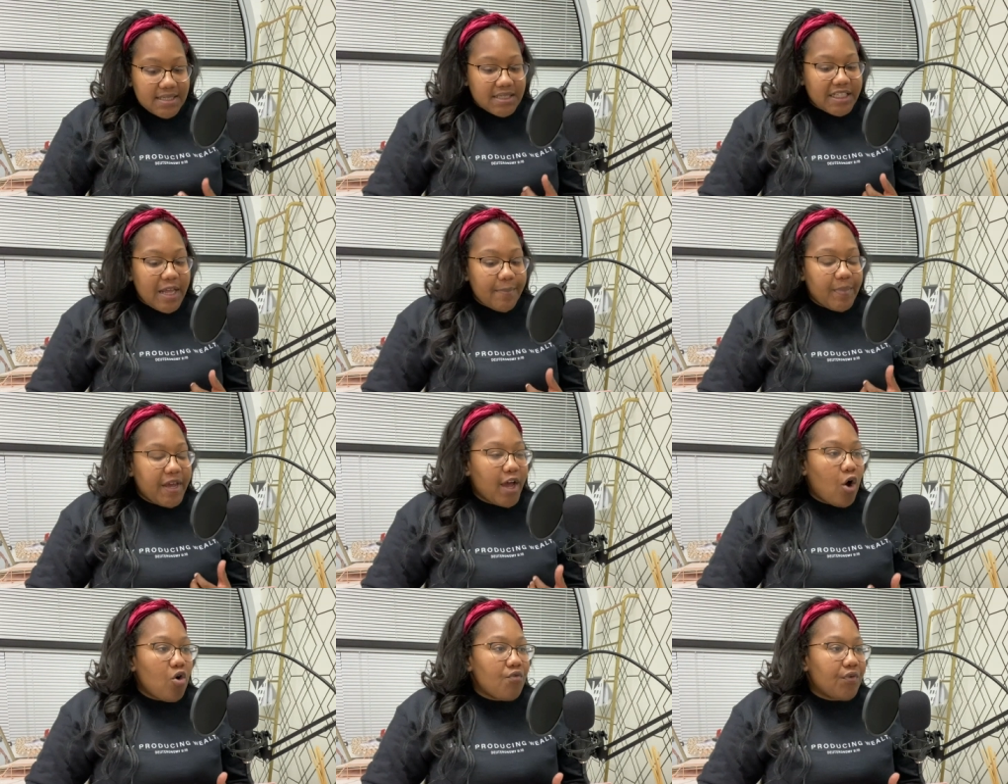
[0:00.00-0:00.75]

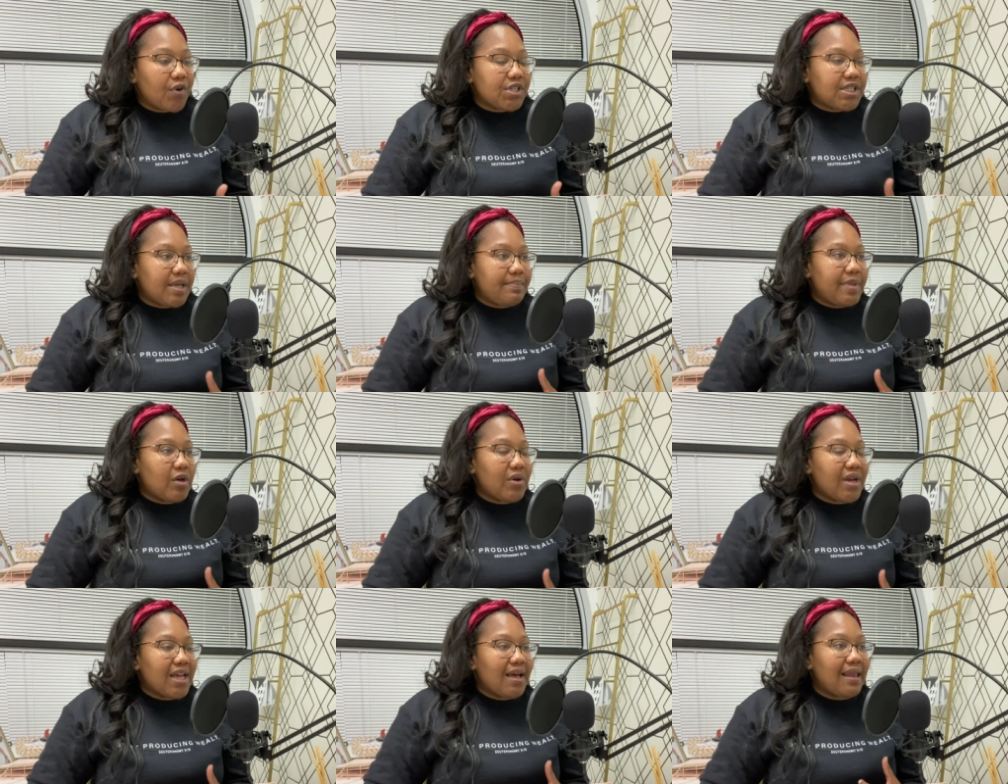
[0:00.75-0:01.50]
slipping over to
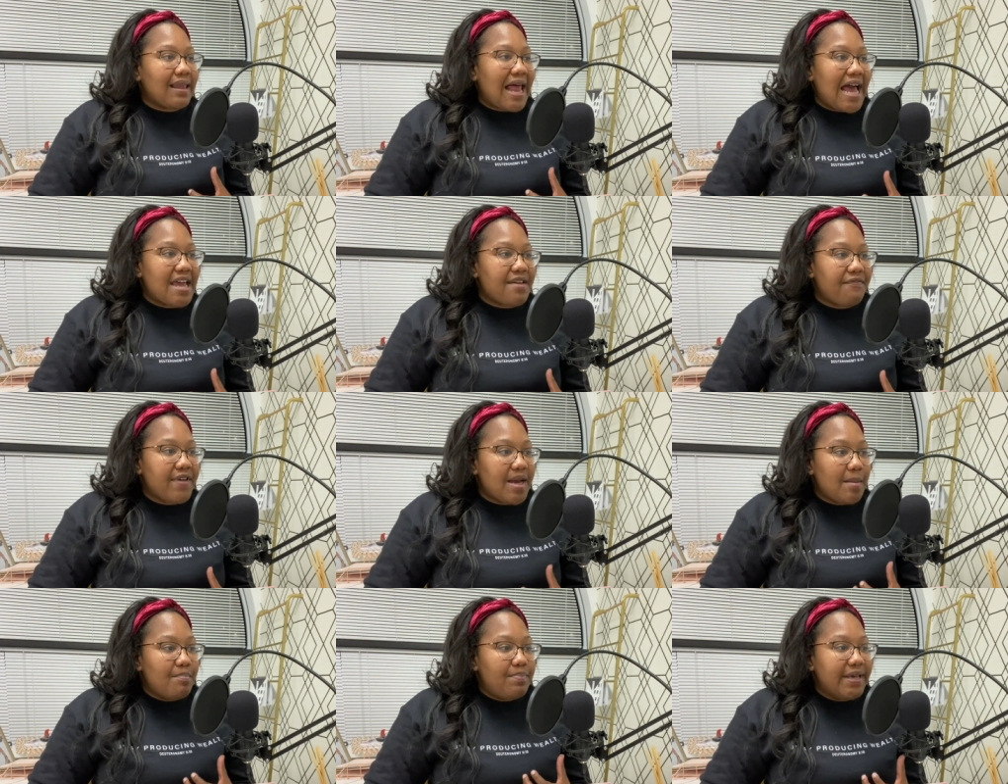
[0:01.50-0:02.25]
building a life
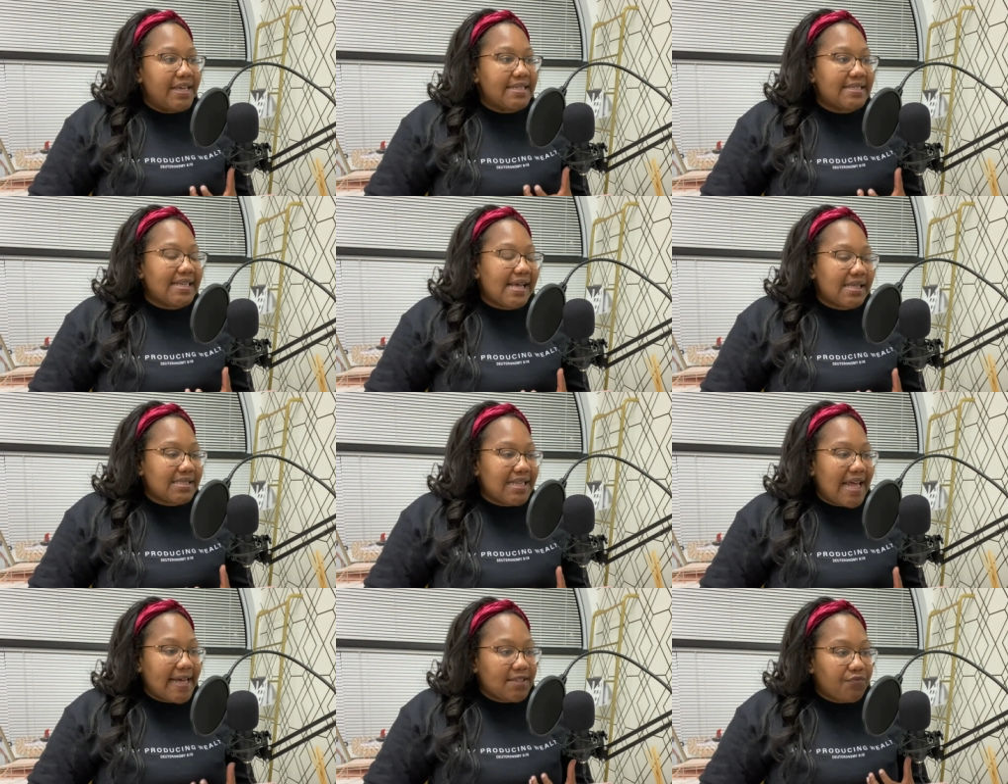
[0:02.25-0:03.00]
and a business
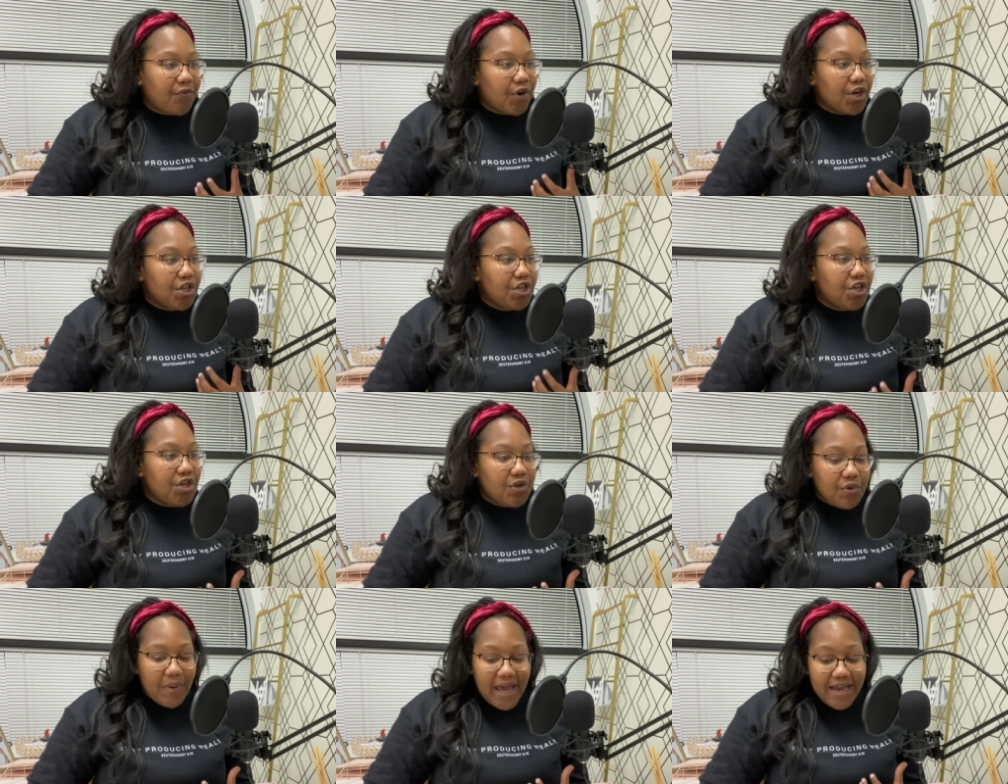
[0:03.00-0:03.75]
that's for
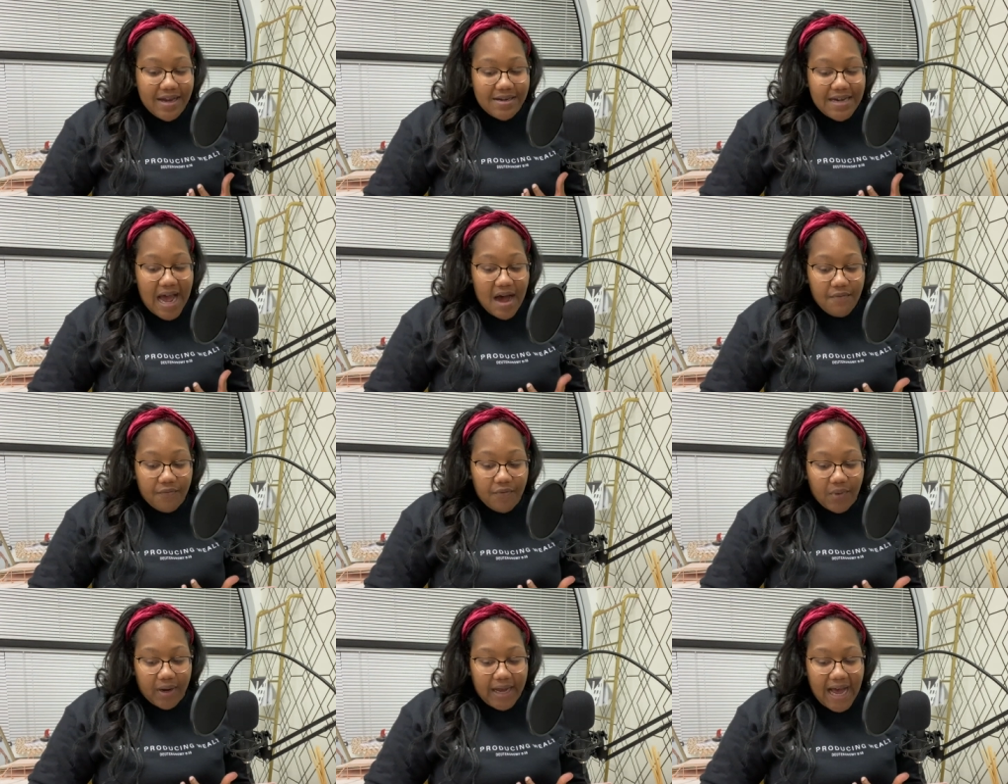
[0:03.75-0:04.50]
you and not
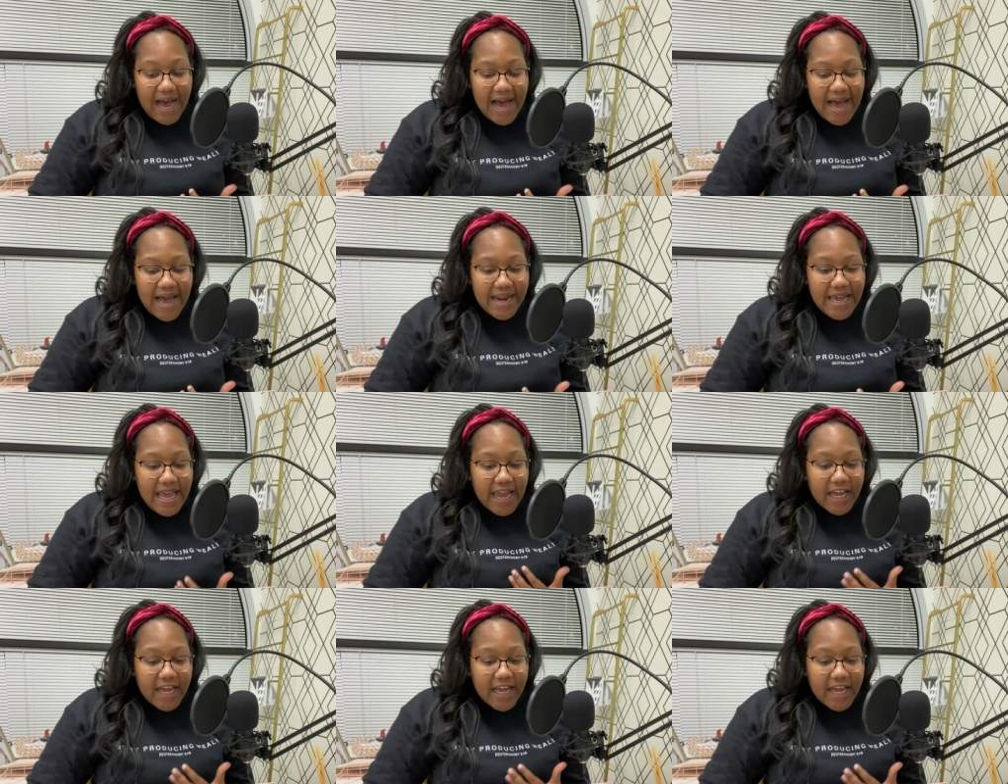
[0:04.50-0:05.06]
for God.